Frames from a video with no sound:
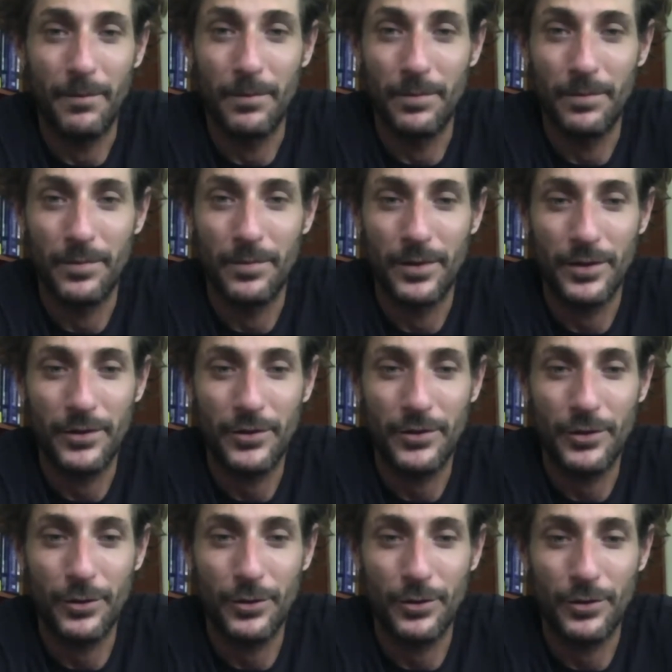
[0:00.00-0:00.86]
This
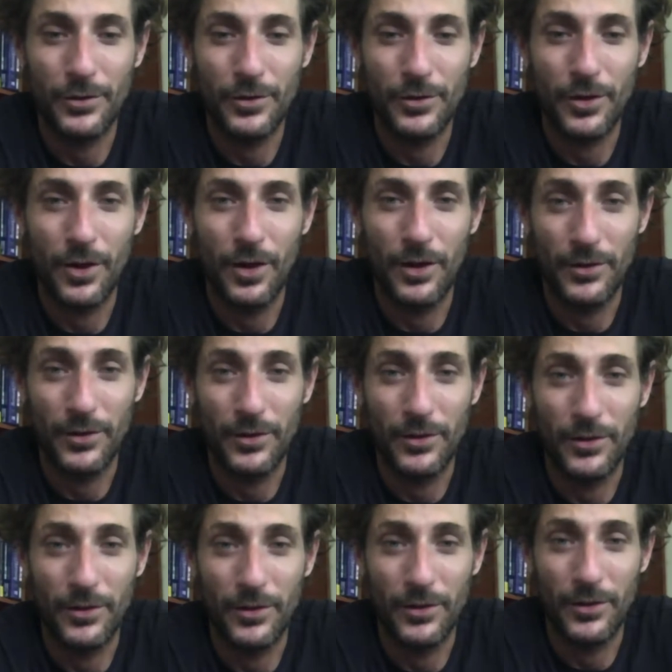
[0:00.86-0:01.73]
tune is called, it's an
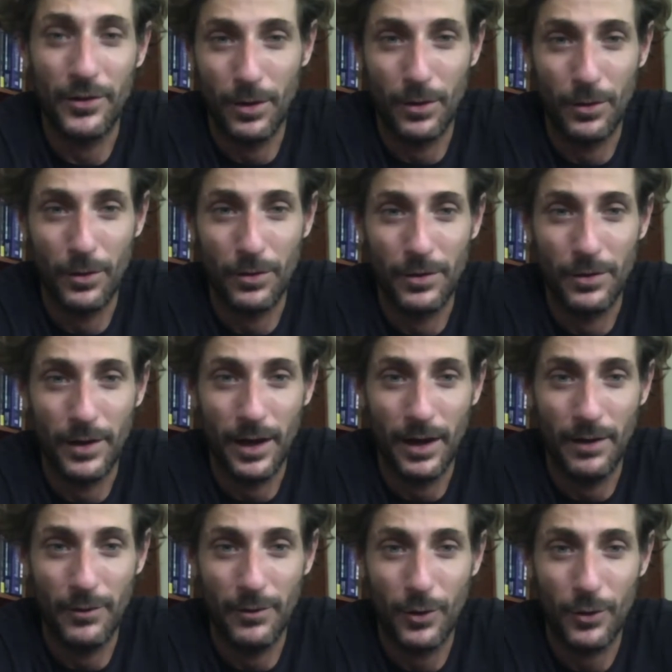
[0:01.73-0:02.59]
old
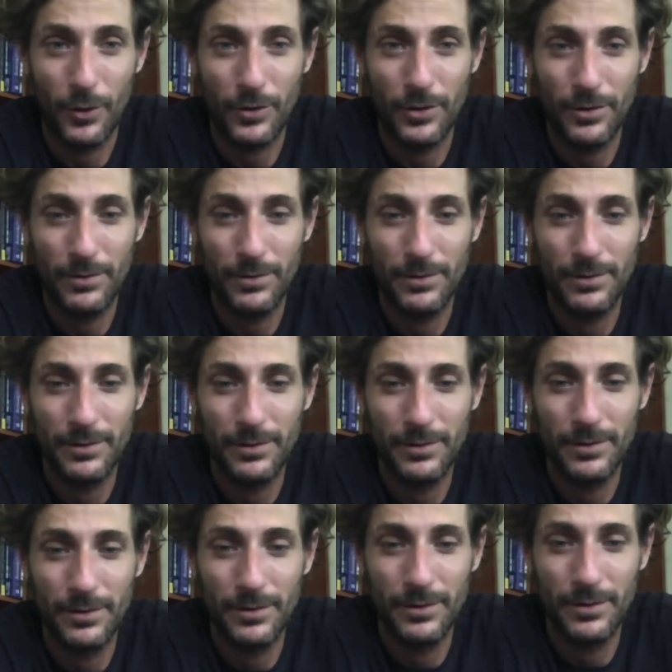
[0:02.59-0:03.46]
folk tune
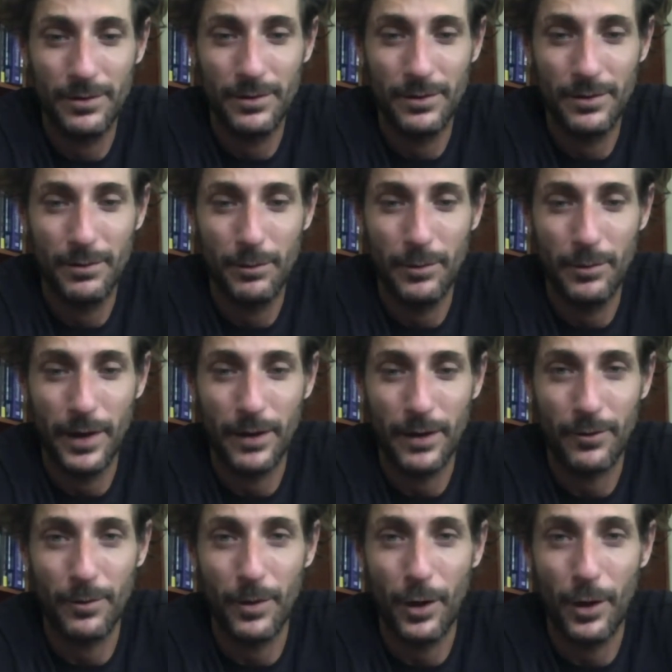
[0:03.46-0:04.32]
back
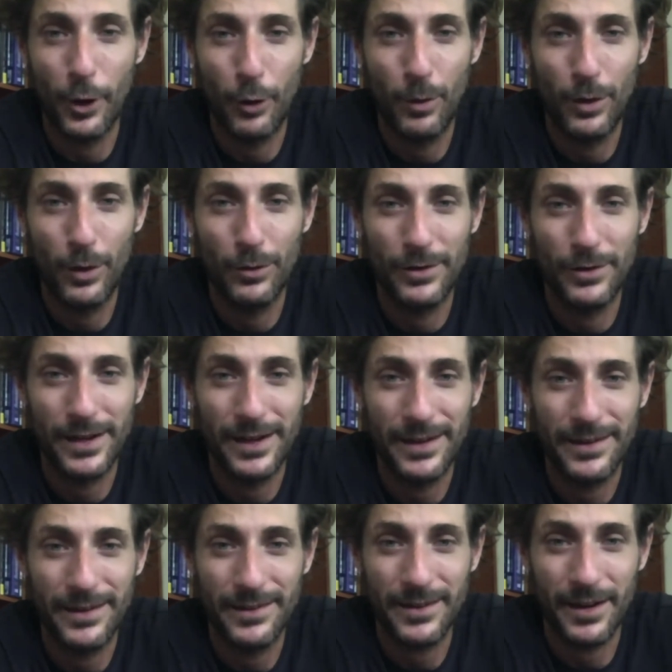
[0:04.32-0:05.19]
from the hobo
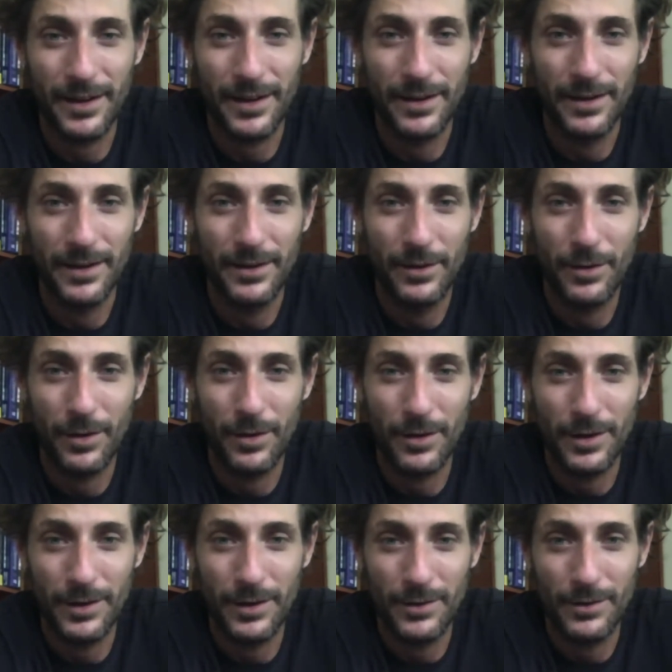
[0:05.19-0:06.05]
days, kind of
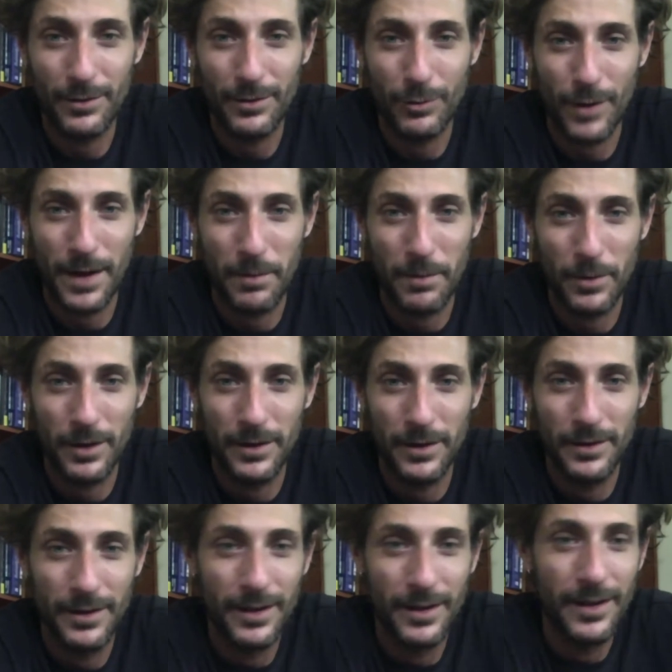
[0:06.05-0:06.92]
30s, rambling.
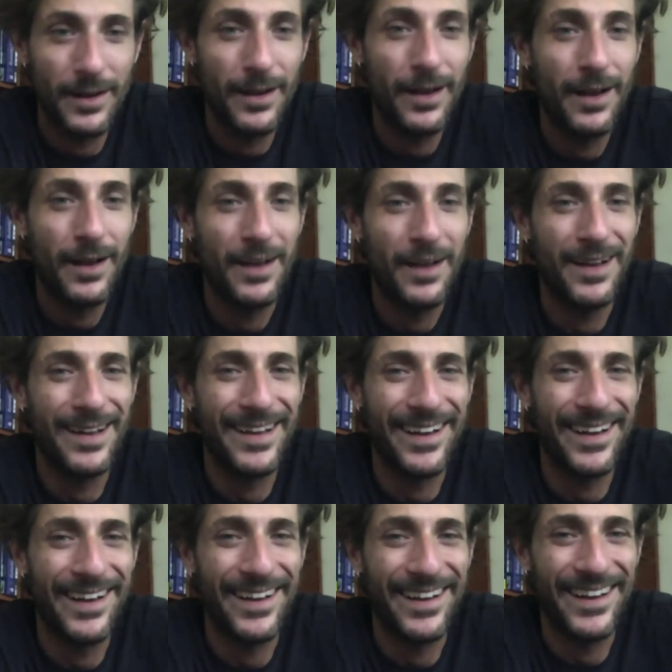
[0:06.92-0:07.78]

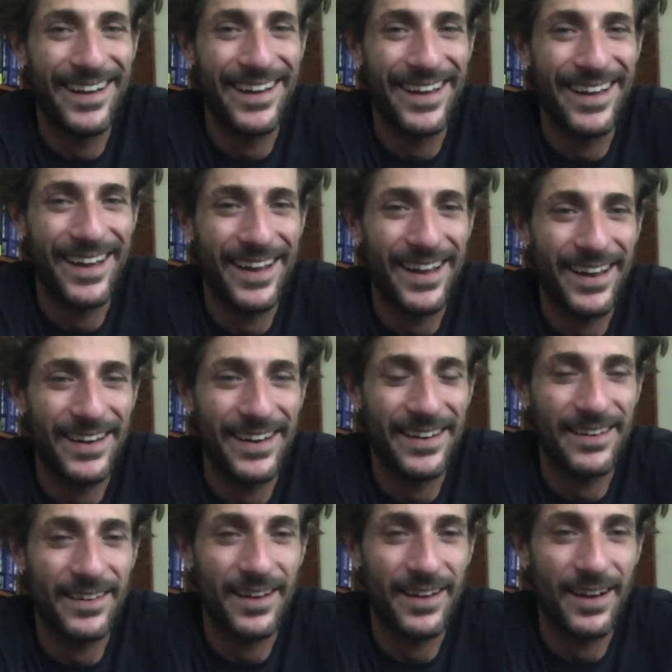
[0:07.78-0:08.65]

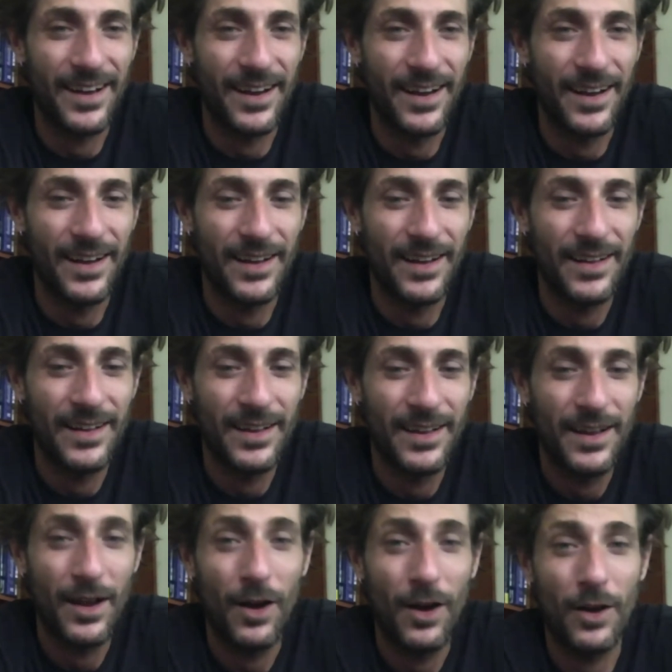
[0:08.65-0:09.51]
And
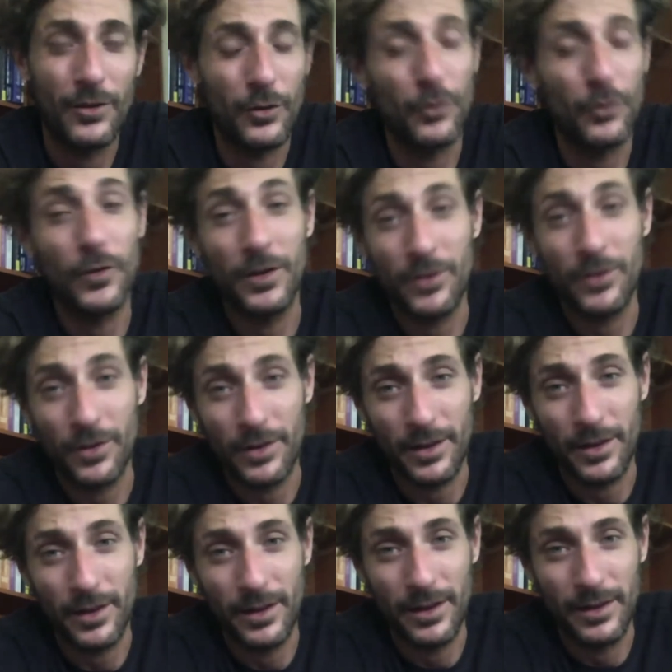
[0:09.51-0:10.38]
also featured
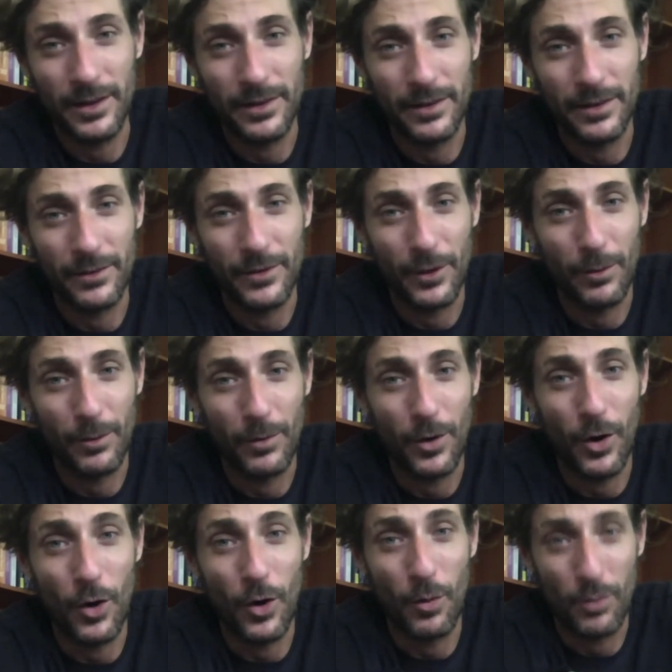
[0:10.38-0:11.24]
in the film
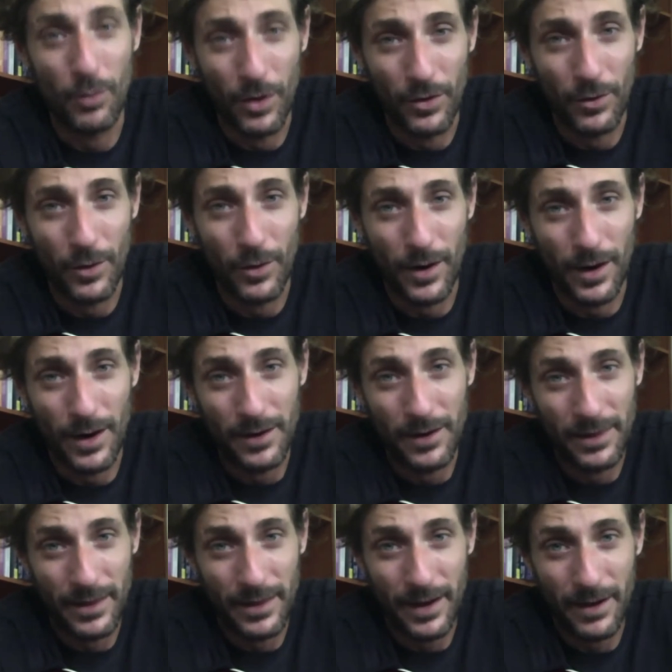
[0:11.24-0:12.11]
Oh Brother, Where Art
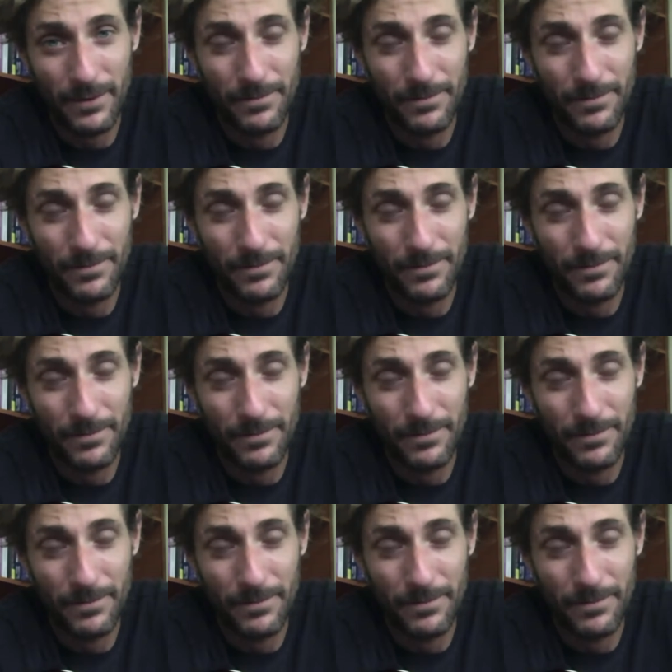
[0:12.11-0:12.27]
Thou?